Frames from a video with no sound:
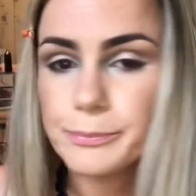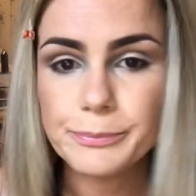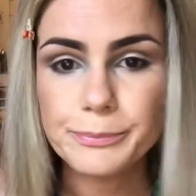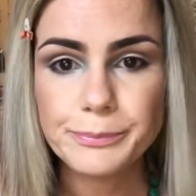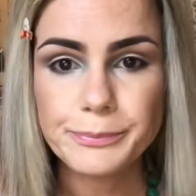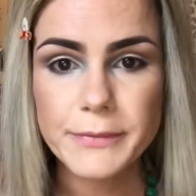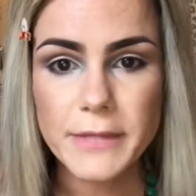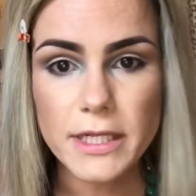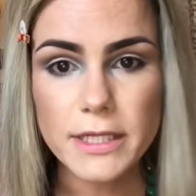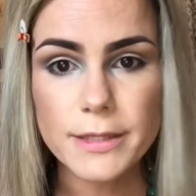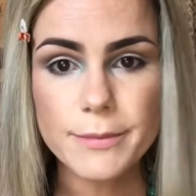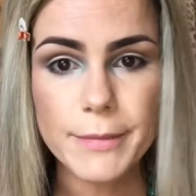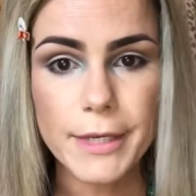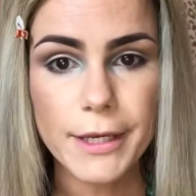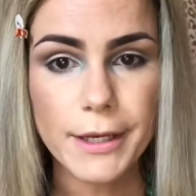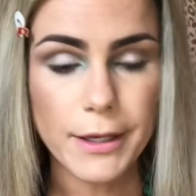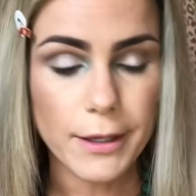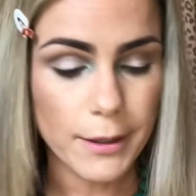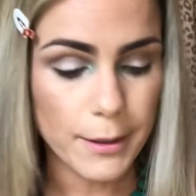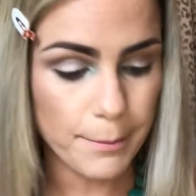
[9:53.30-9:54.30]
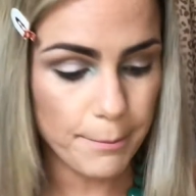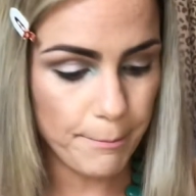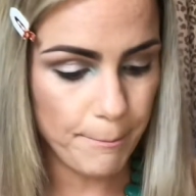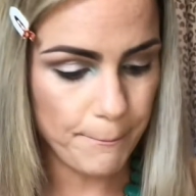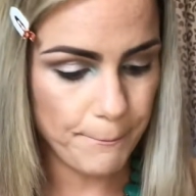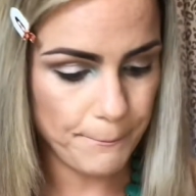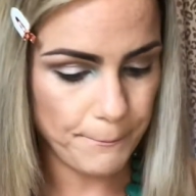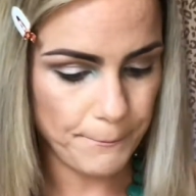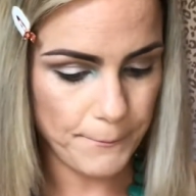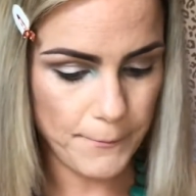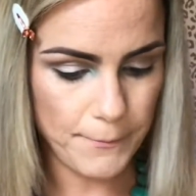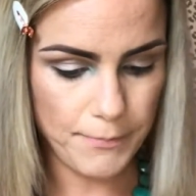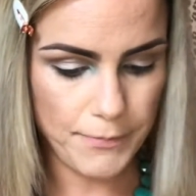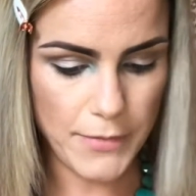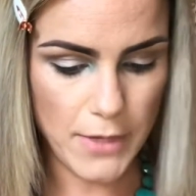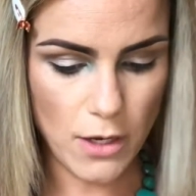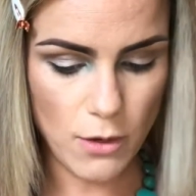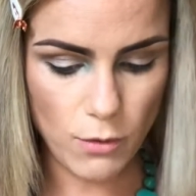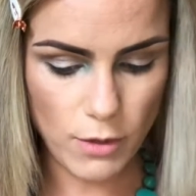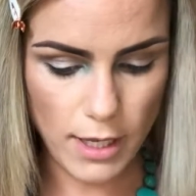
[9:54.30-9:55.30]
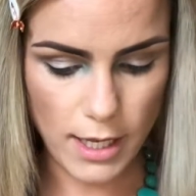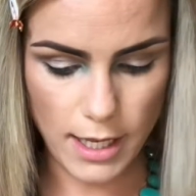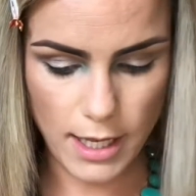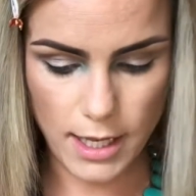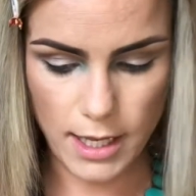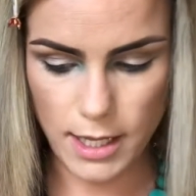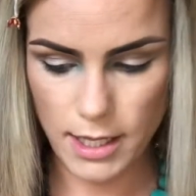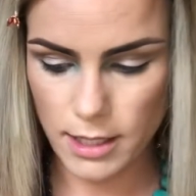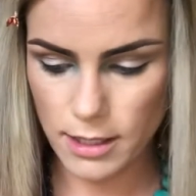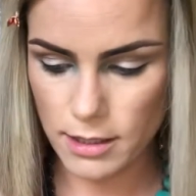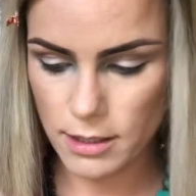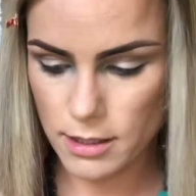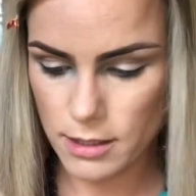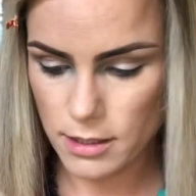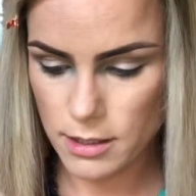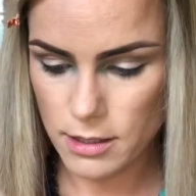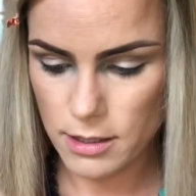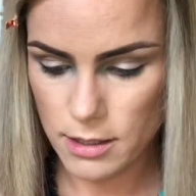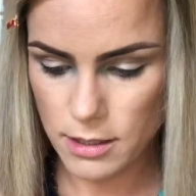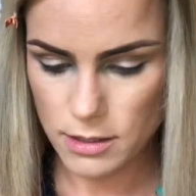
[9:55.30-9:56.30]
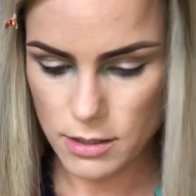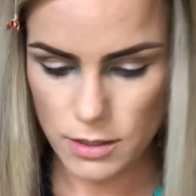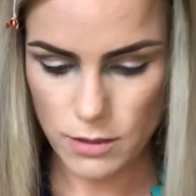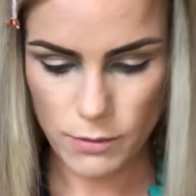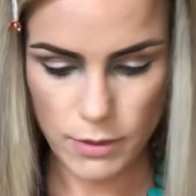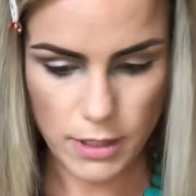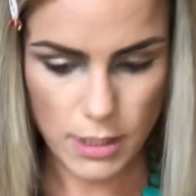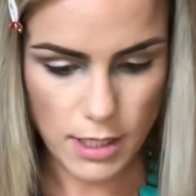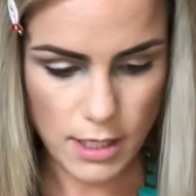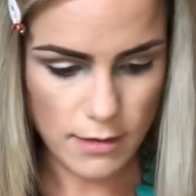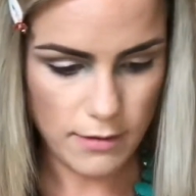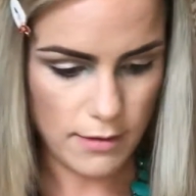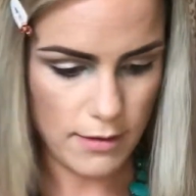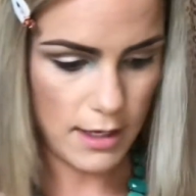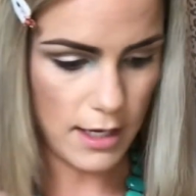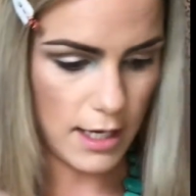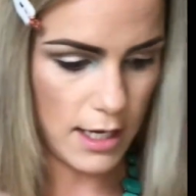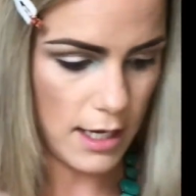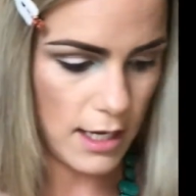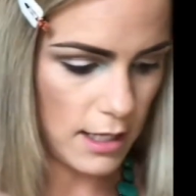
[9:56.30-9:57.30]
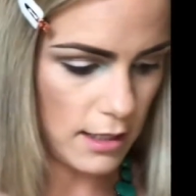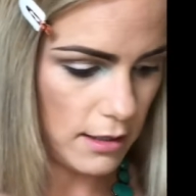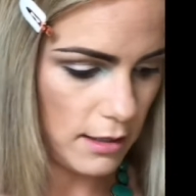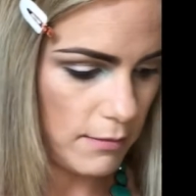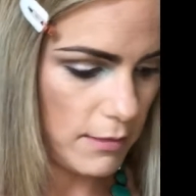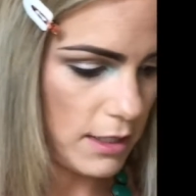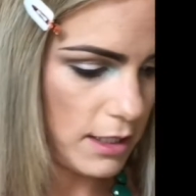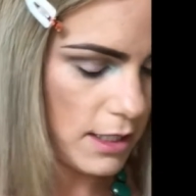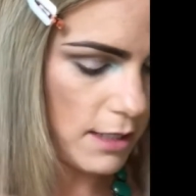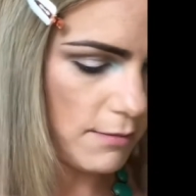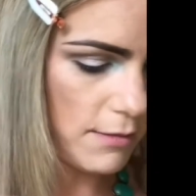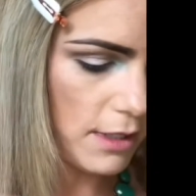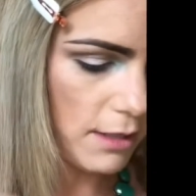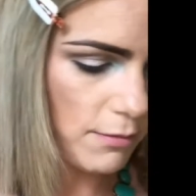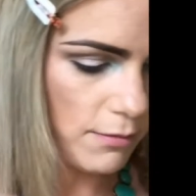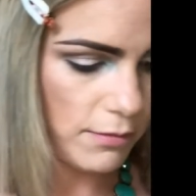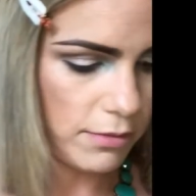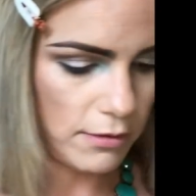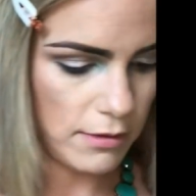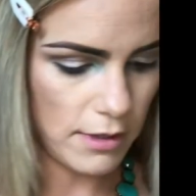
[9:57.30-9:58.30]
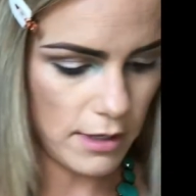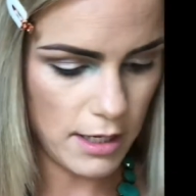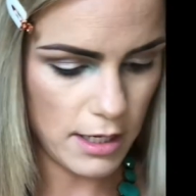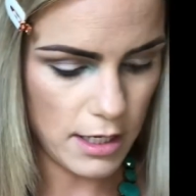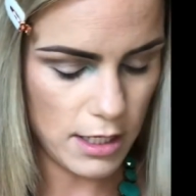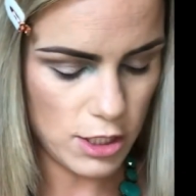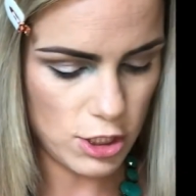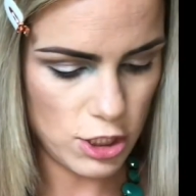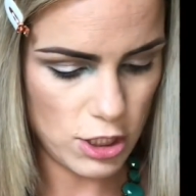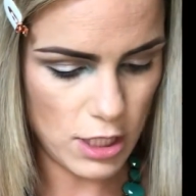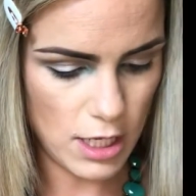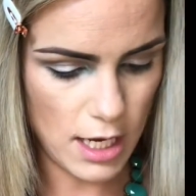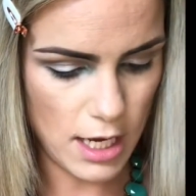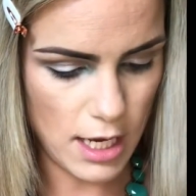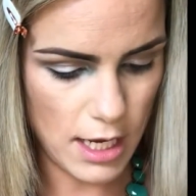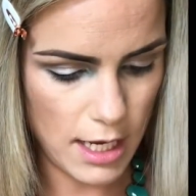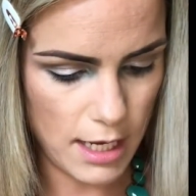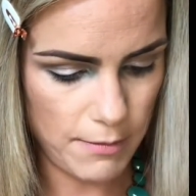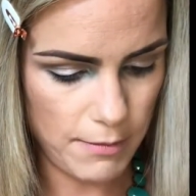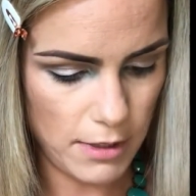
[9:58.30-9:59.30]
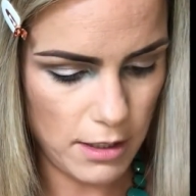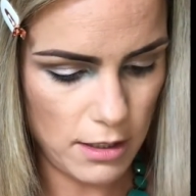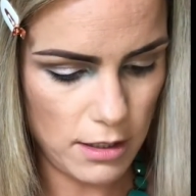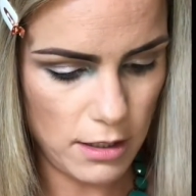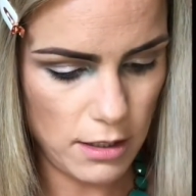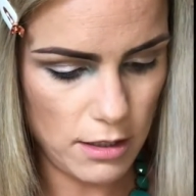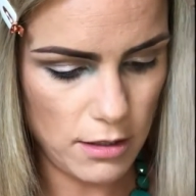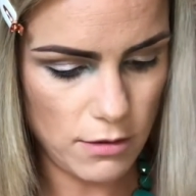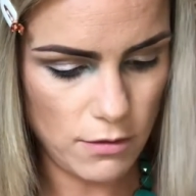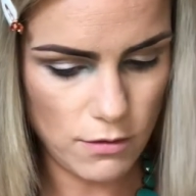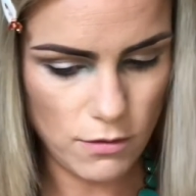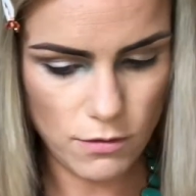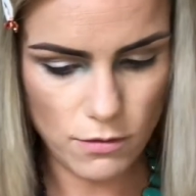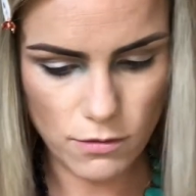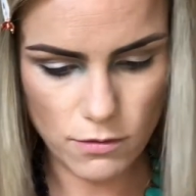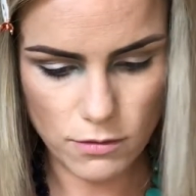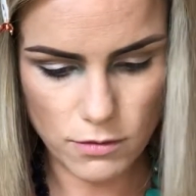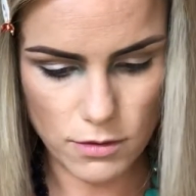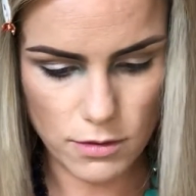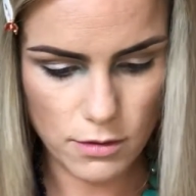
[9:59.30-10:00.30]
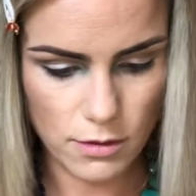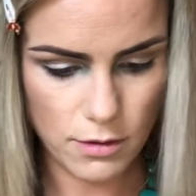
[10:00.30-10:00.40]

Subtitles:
that's makeup. Okay, So we got that. Let me get my blush. I'm going to use,